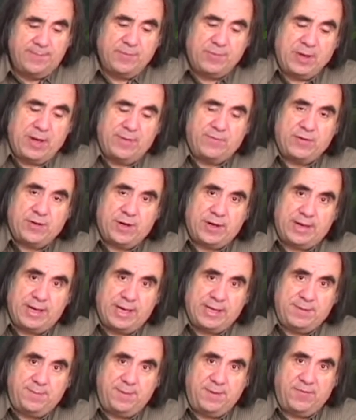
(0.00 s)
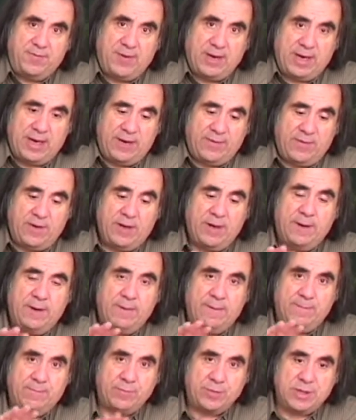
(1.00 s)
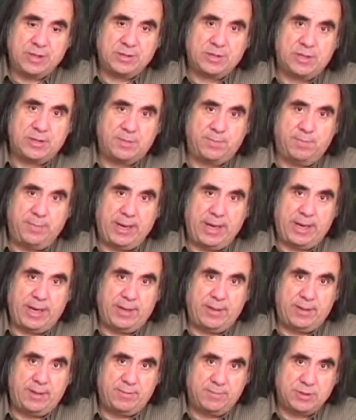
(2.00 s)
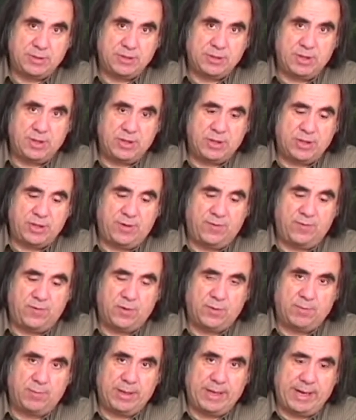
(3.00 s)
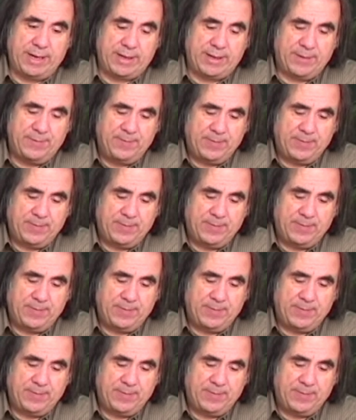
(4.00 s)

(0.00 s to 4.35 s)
After knight b5, this is bad position for black.